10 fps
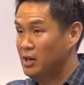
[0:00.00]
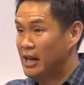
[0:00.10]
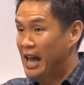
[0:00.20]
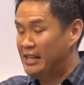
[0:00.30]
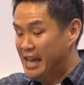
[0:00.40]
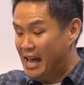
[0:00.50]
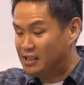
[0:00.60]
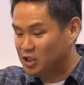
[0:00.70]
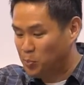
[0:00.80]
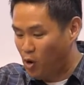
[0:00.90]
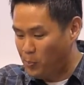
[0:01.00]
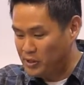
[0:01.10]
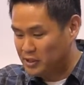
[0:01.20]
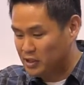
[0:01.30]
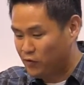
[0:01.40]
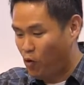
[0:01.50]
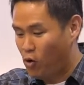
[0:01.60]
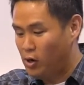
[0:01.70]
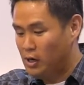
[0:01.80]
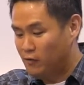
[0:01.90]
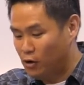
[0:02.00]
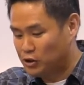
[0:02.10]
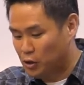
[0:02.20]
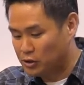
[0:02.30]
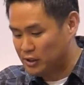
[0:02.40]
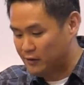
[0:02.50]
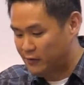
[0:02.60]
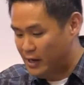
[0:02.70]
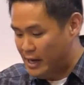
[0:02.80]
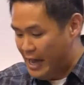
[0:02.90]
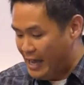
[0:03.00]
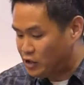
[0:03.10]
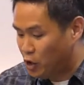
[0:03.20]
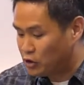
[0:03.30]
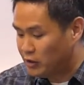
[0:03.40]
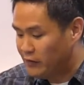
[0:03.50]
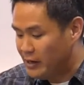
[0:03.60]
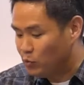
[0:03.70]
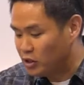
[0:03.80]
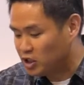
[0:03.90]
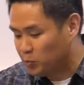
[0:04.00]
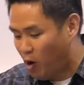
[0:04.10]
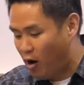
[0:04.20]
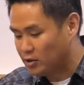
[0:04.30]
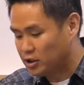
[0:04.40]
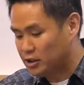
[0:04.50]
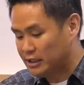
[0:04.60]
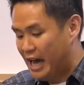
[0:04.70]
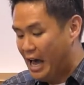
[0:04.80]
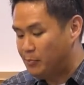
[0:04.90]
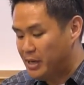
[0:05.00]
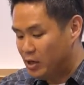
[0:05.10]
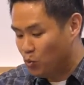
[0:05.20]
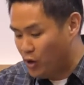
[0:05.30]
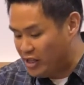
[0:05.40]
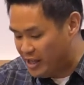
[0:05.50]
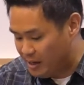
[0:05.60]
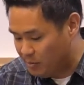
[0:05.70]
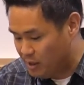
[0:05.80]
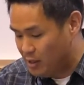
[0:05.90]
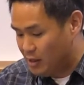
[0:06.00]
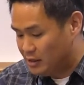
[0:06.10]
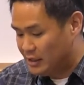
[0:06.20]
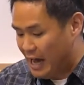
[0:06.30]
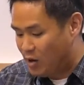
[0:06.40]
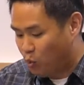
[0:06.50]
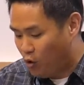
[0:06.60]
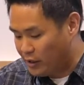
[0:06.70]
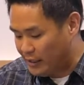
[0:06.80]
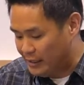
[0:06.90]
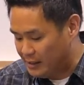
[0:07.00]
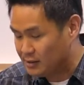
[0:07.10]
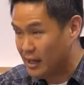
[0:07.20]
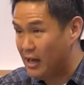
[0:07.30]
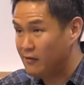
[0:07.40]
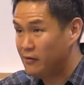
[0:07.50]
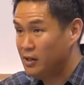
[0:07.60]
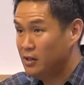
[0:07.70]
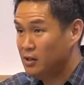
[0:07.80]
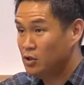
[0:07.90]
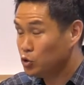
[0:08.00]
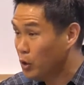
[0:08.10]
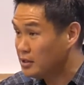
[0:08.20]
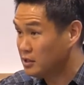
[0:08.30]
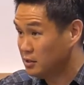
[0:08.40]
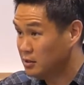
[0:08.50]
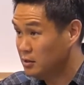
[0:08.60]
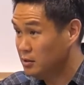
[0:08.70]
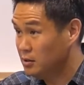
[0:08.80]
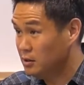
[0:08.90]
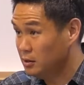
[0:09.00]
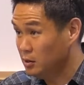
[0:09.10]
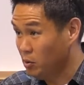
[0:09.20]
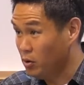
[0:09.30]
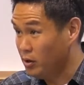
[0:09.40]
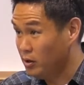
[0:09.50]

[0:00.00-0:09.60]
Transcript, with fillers: And he has his purposes for, for Joseph. And Joseph, in response to God being with him, to God working in his life, trusts the Lord.